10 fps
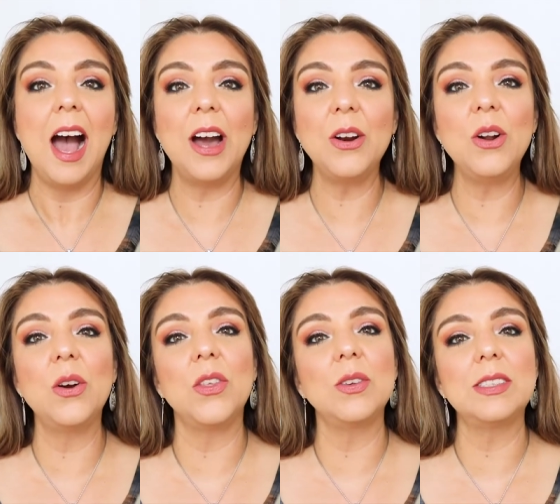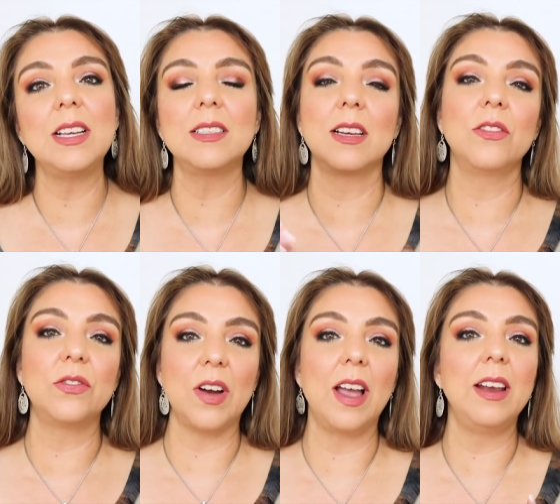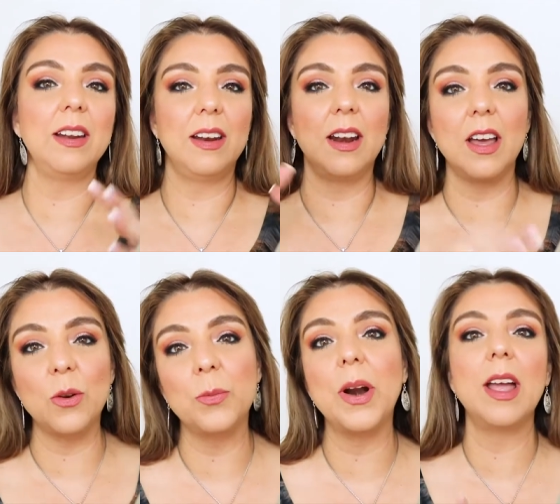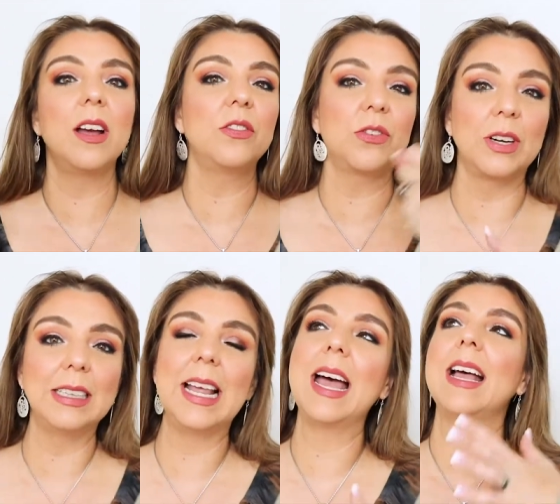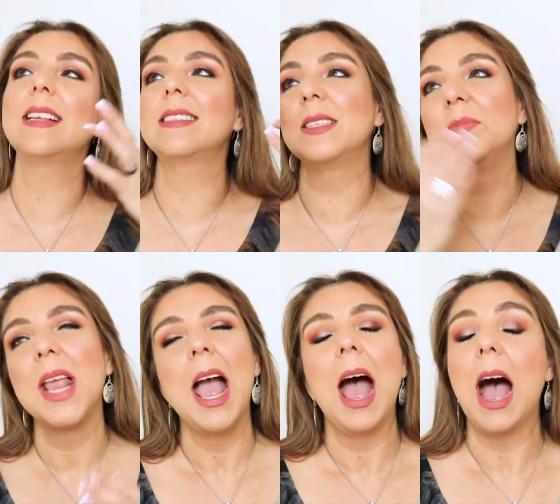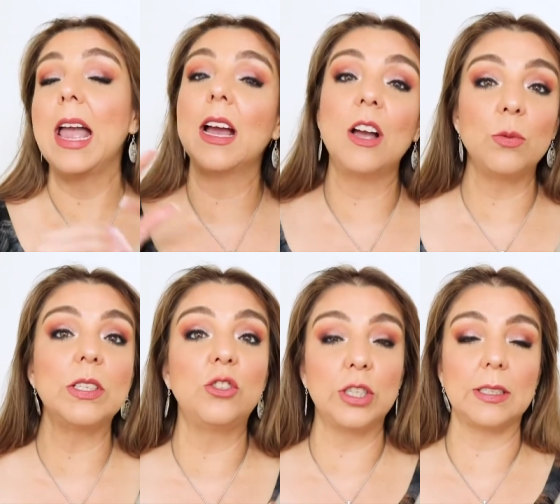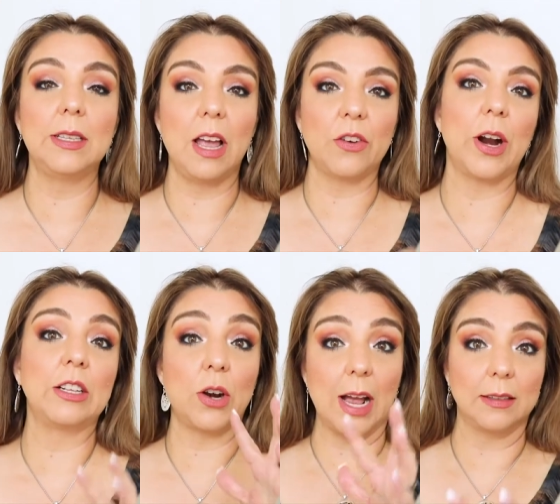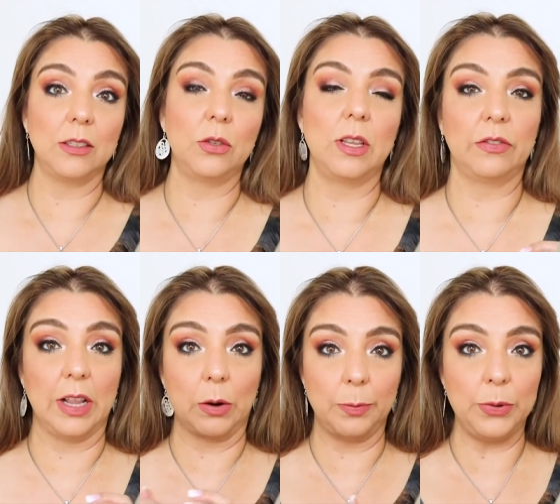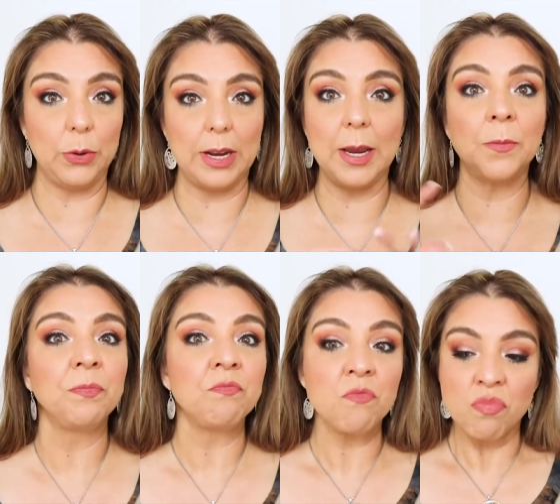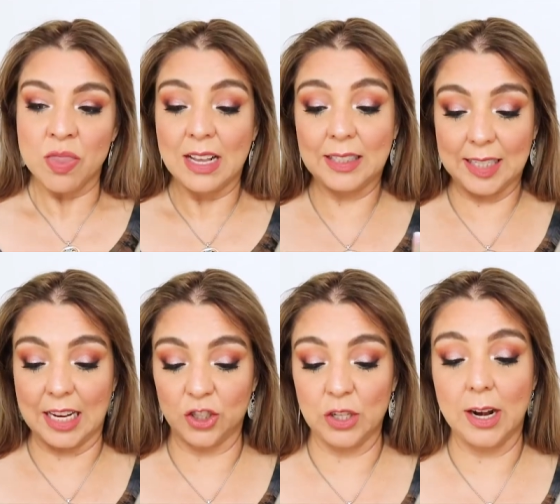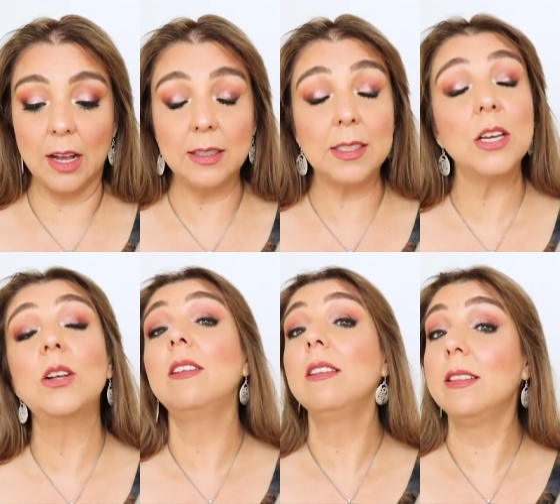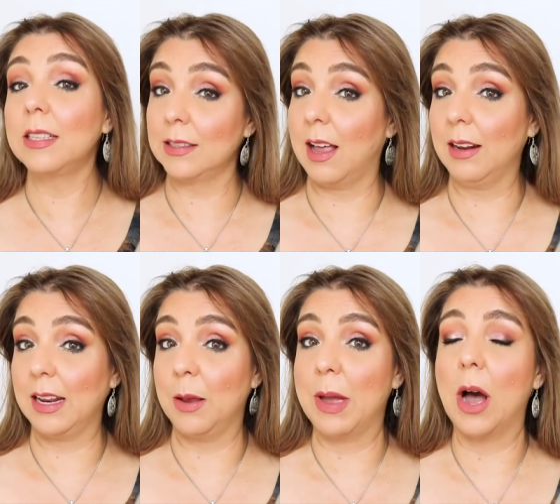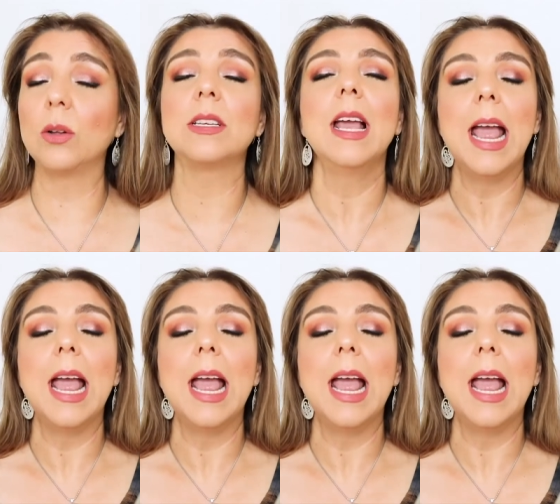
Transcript: I don't know, those things I can find in another brand for less. And I was just never attracted to the flower beauty section until this line came out.